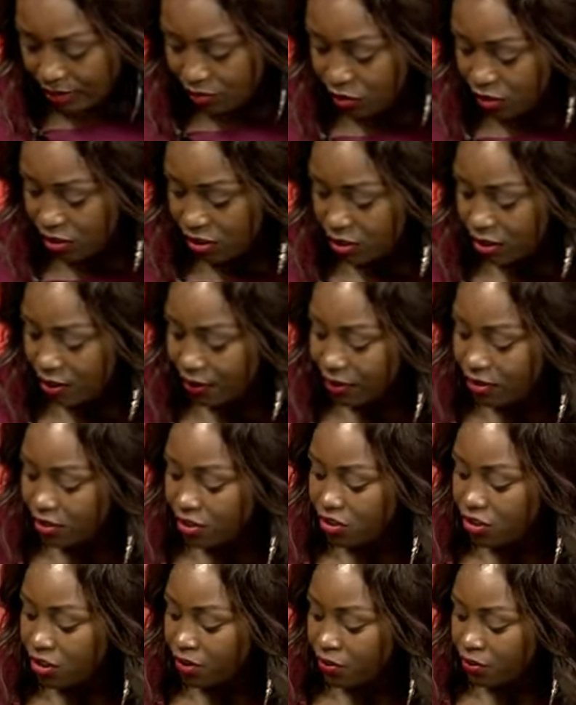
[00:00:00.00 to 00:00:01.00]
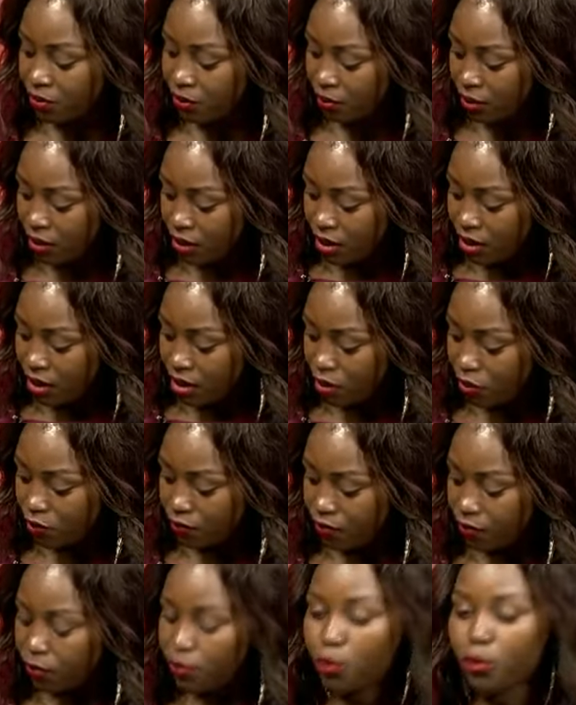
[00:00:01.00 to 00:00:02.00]
who is the Director General
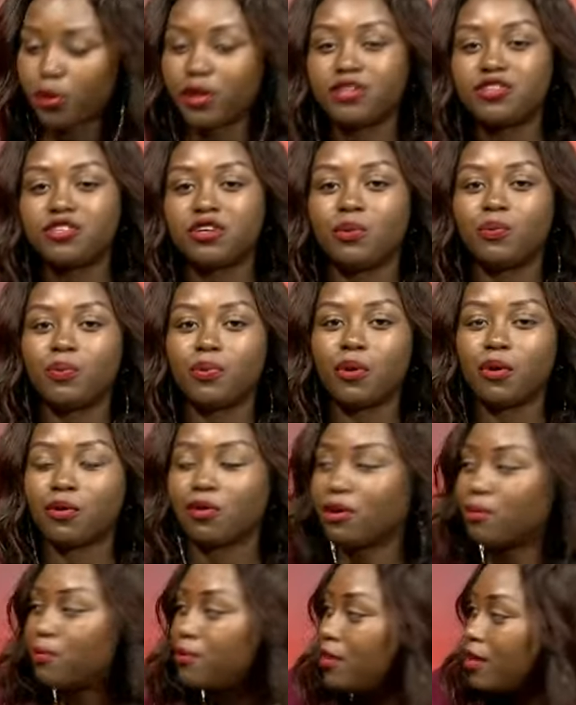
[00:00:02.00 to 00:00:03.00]
of REACH Program.